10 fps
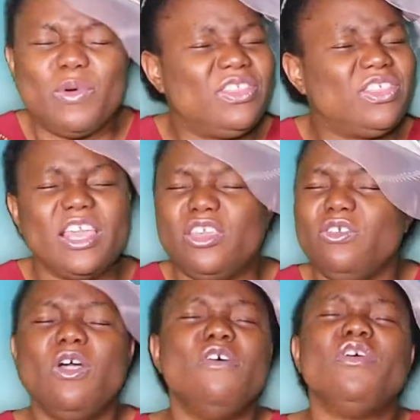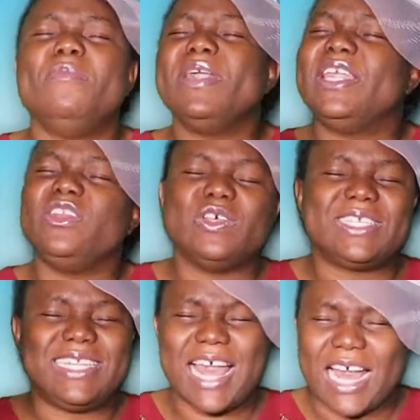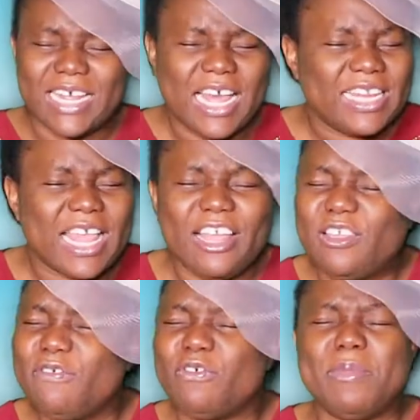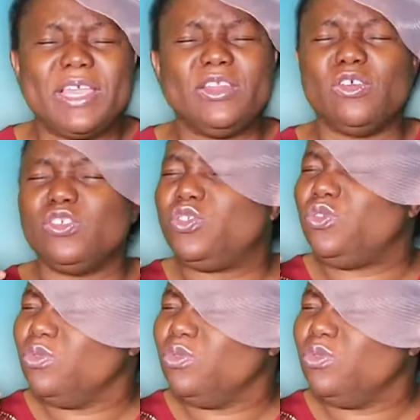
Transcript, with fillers: we thank you for making us glad. Thank you for making us